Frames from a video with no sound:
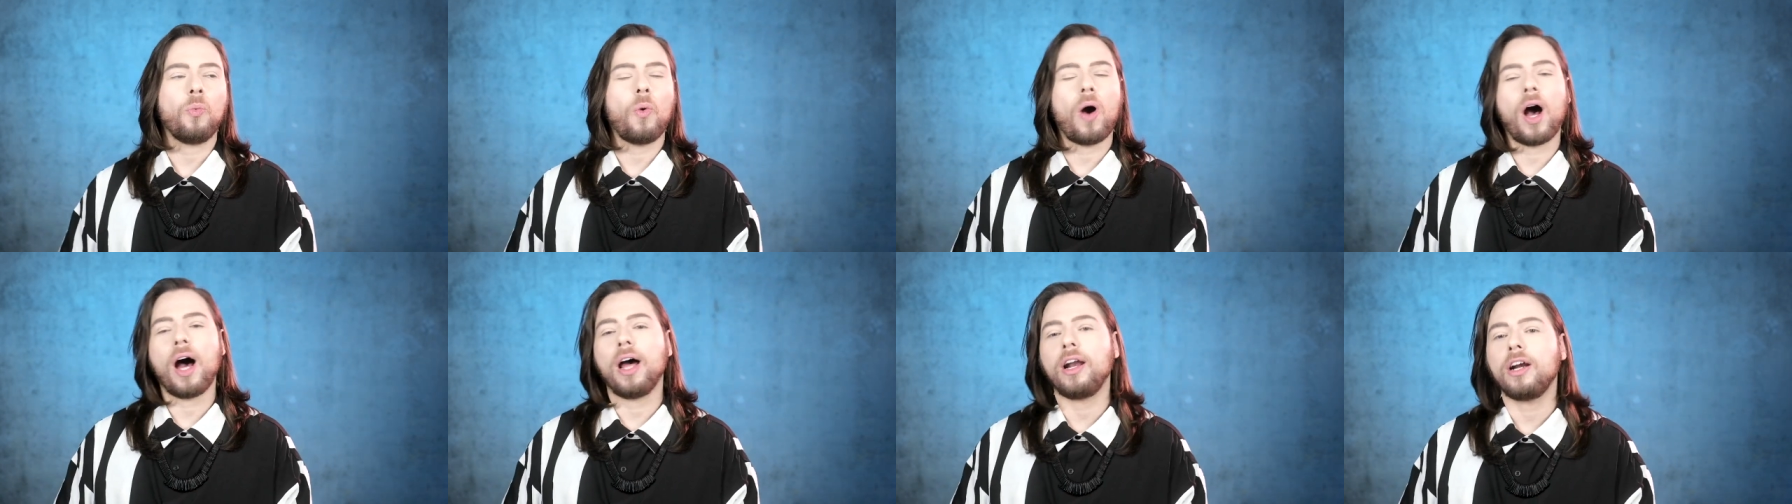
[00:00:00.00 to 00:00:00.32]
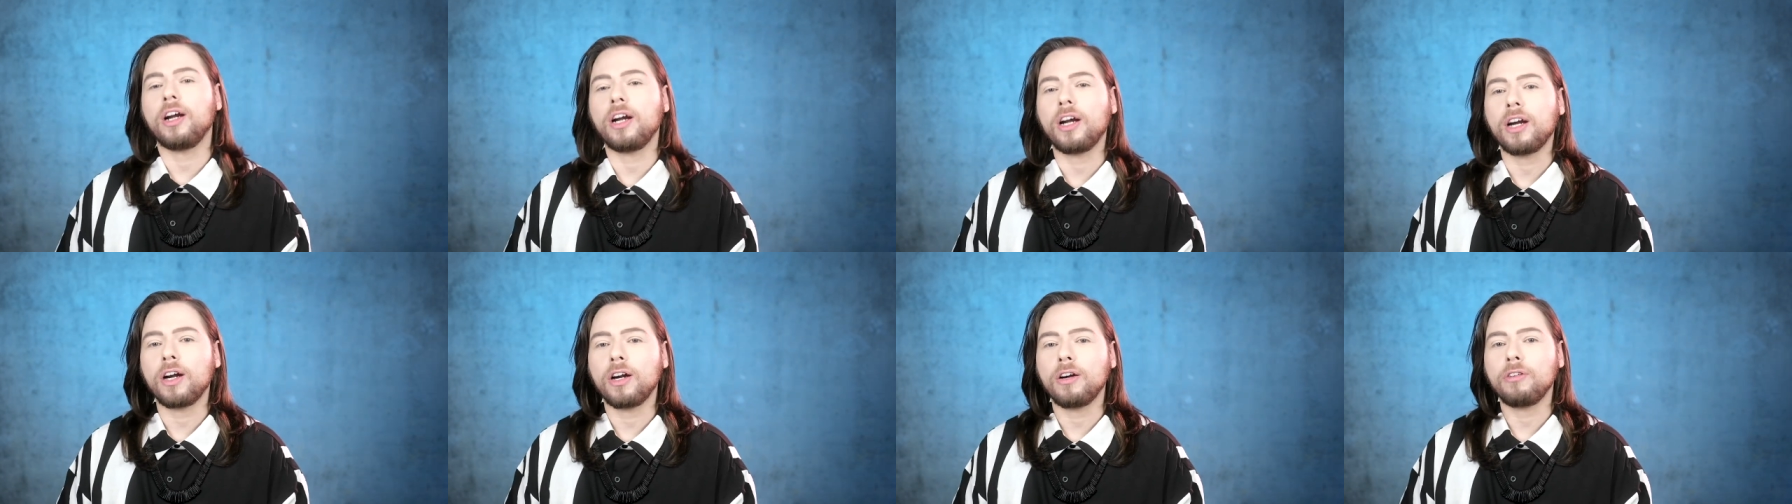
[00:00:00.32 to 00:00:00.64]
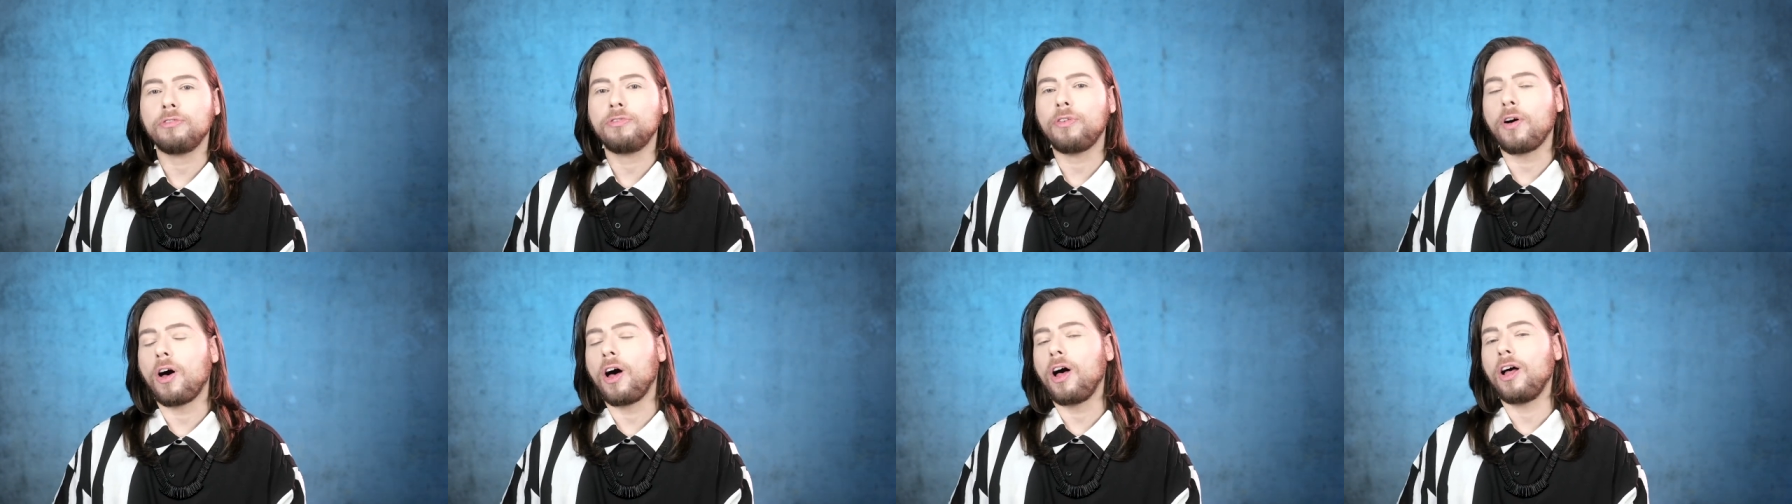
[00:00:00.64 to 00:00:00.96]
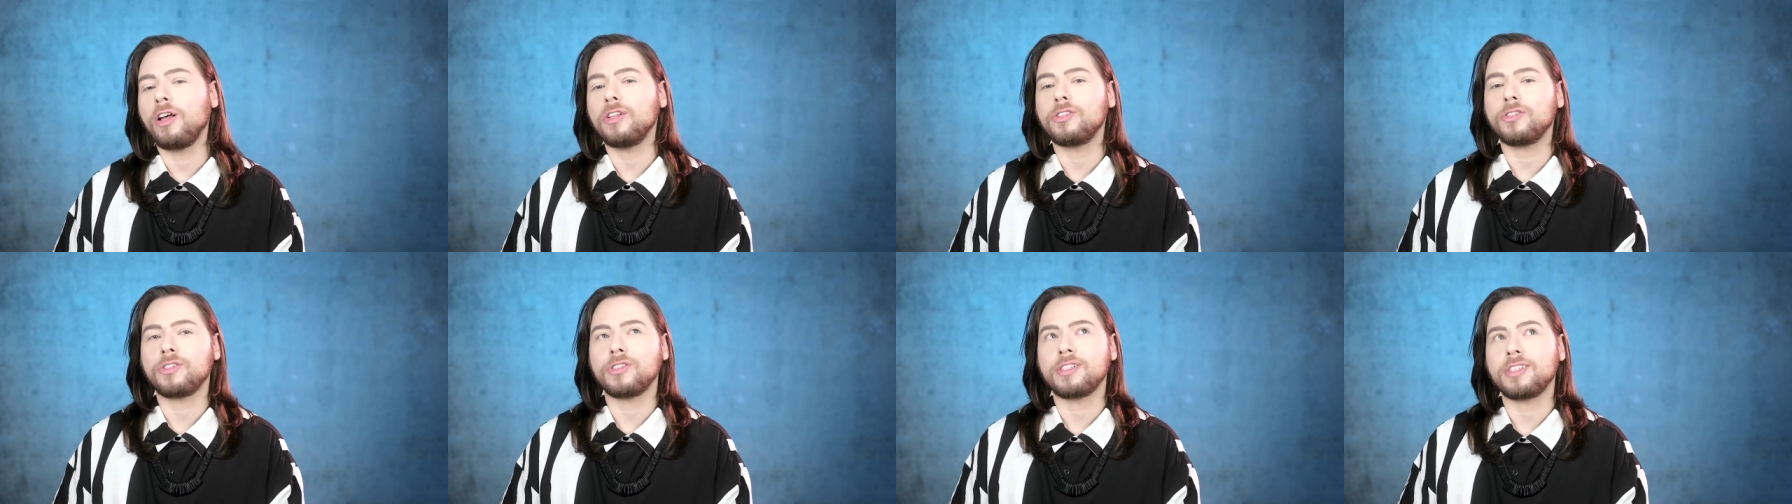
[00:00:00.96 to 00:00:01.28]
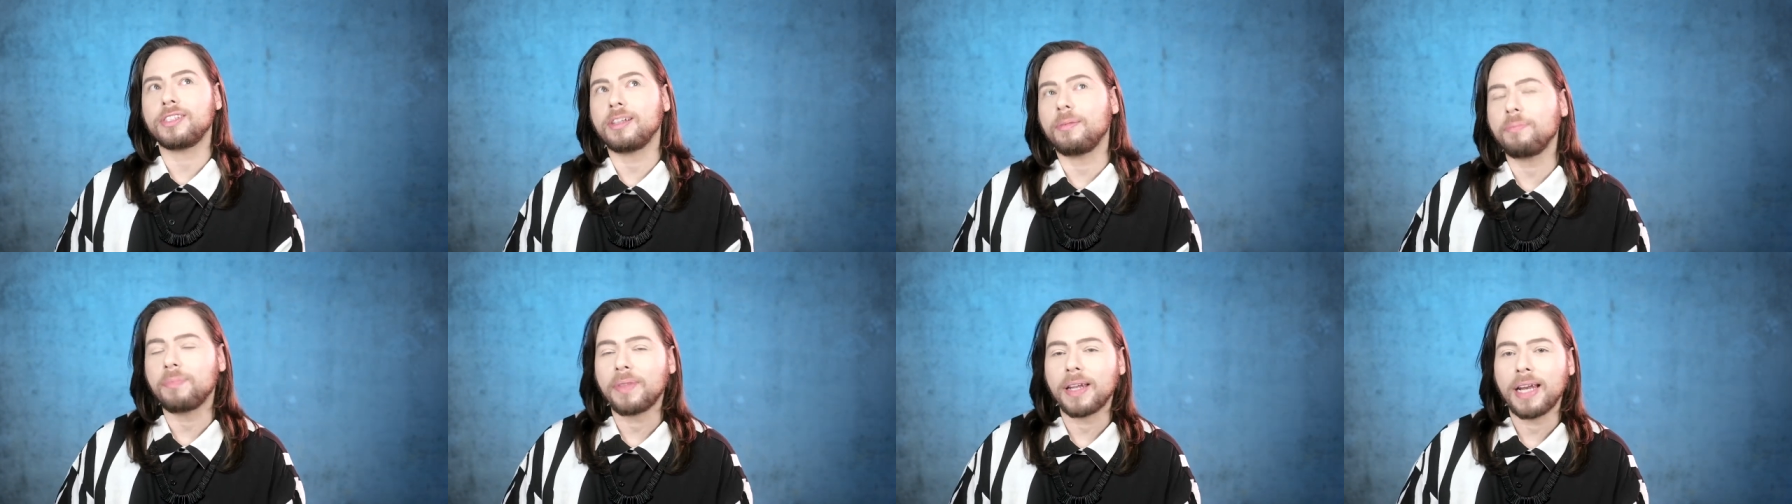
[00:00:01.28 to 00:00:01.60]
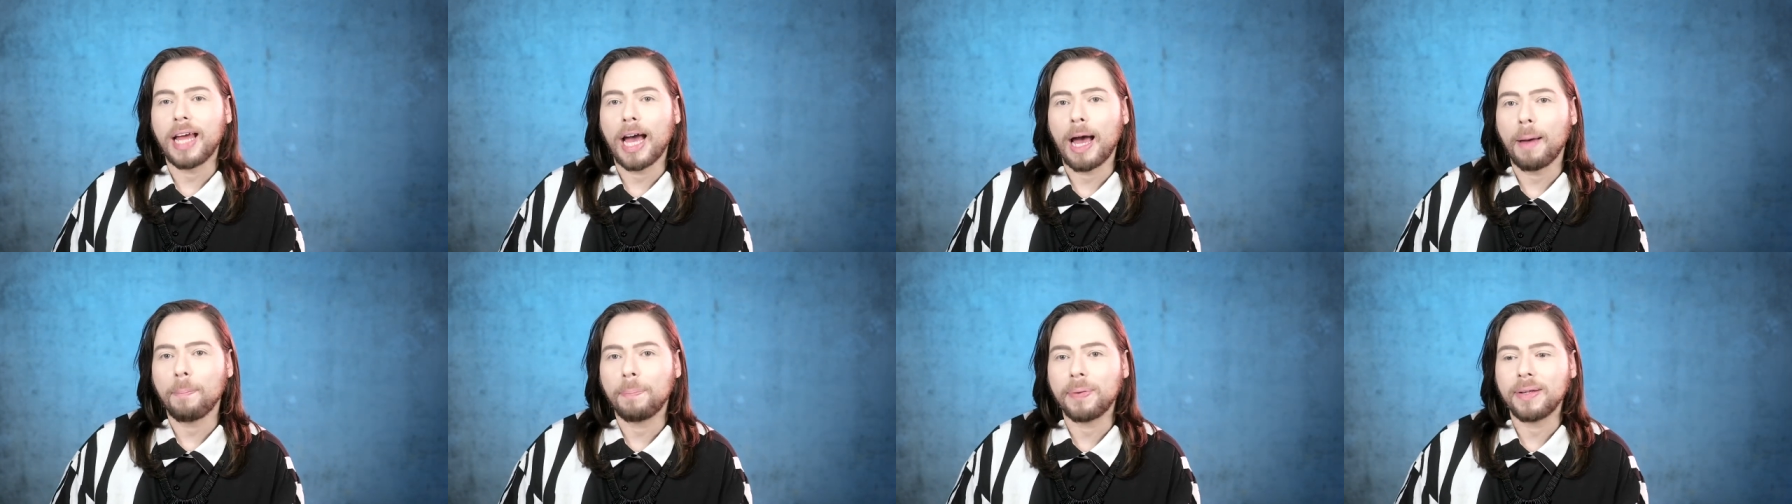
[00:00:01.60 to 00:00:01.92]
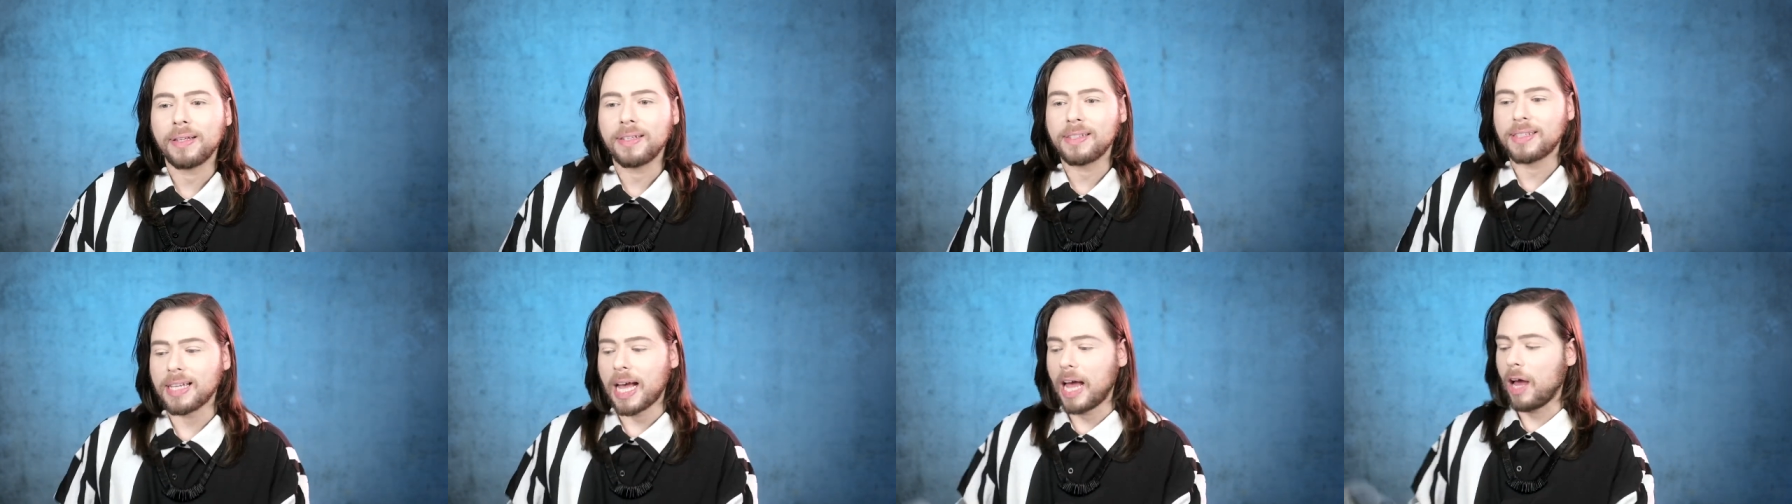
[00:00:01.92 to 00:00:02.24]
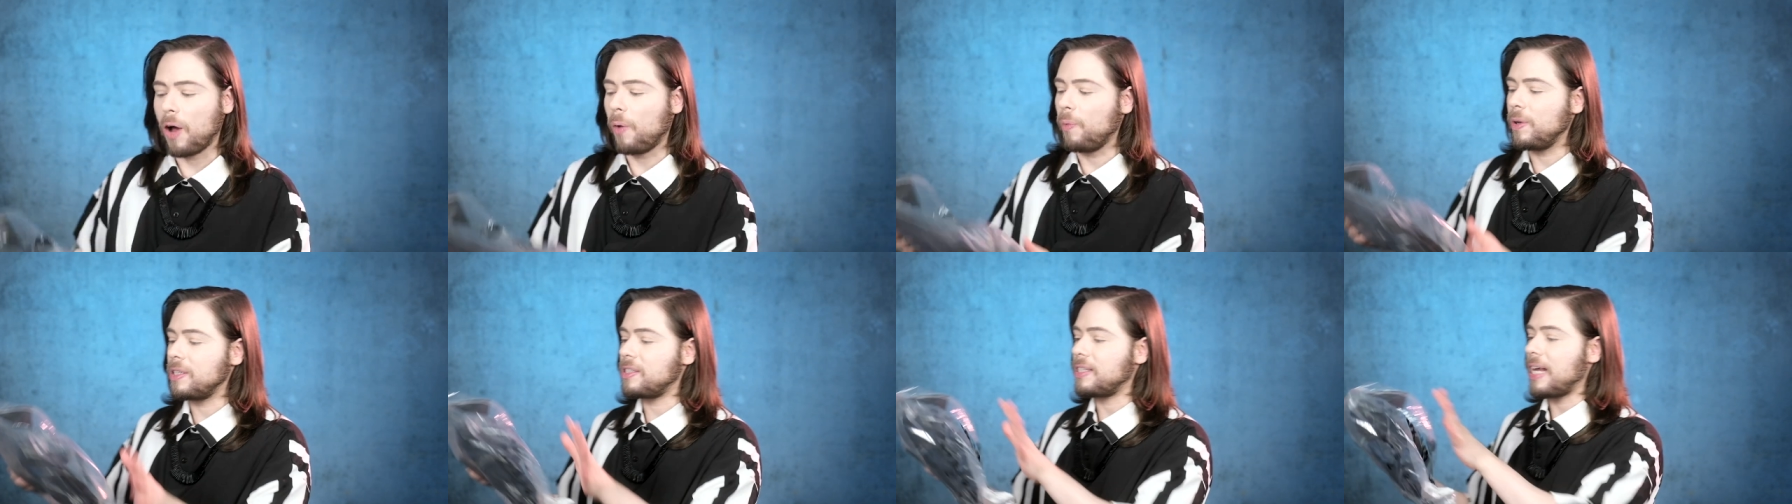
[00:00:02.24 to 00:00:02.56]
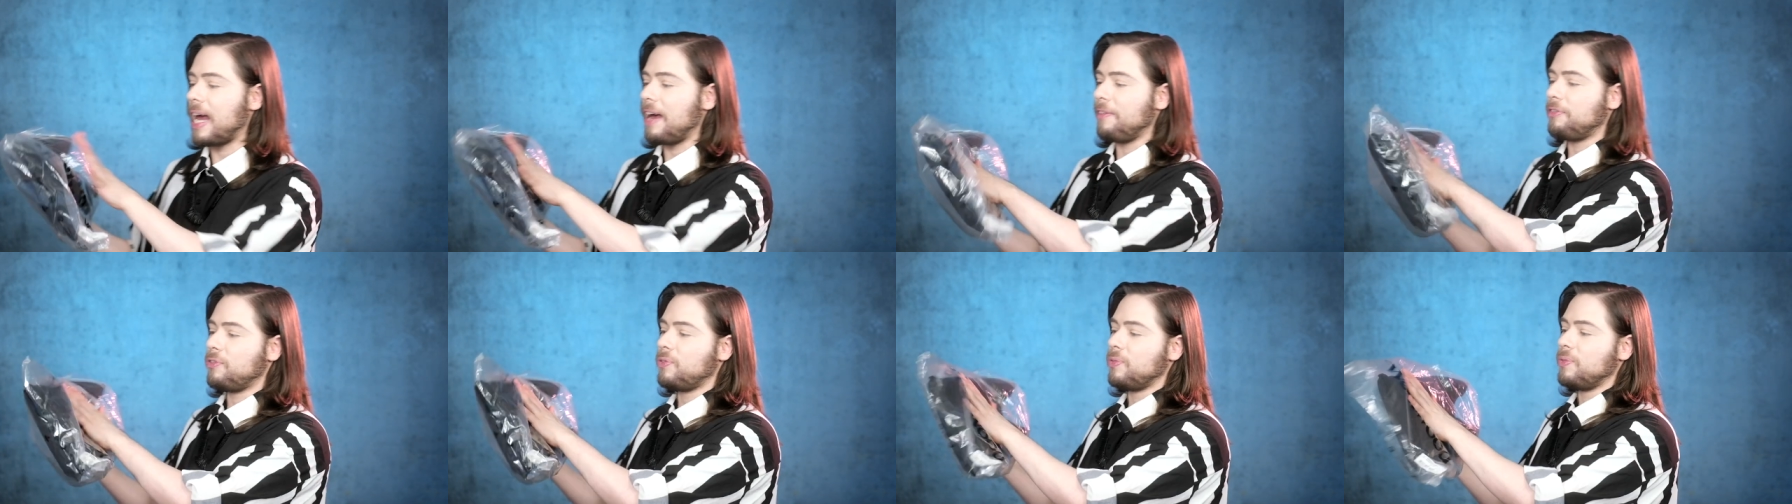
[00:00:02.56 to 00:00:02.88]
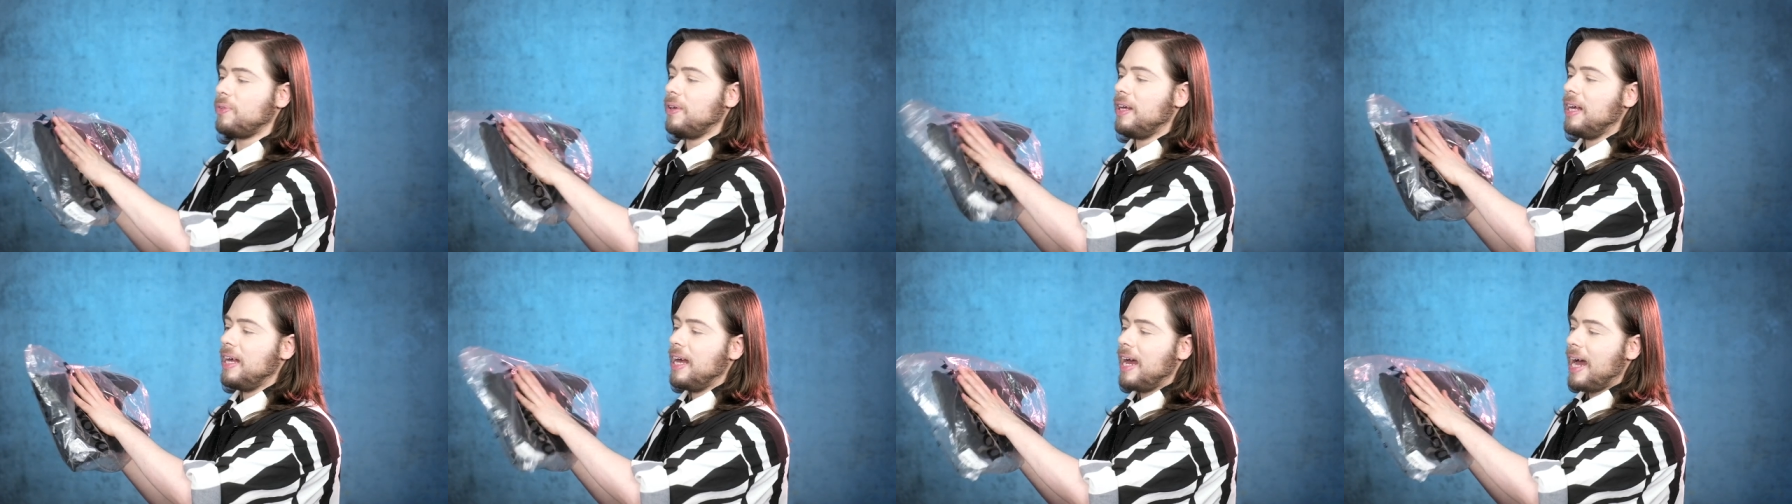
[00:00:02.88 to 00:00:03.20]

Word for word: water falls or something happens, I always have to.